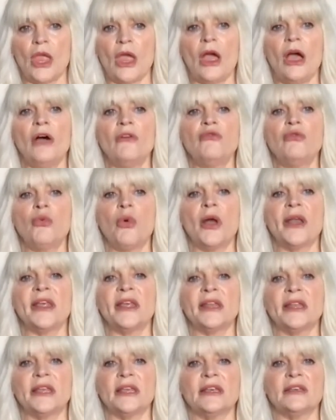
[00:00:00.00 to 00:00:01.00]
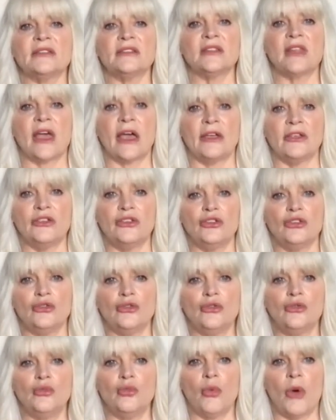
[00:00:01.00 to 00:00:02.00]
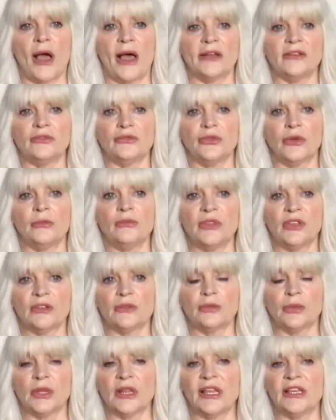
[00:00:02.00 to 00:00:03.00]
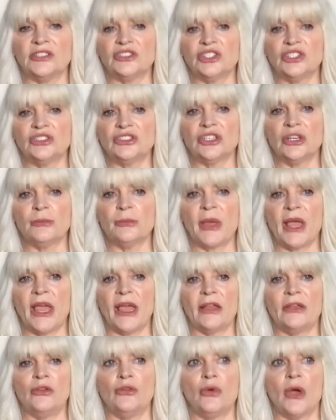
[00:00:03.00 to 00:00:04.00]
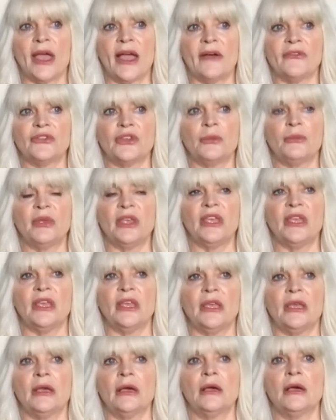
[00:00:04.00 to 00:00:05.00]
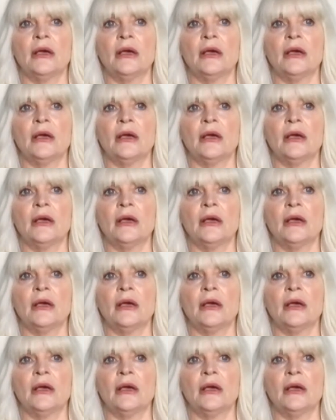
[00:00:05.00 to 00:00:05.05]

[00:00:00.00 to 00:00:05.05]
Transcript: of what it is that you want from this relationship and you have to be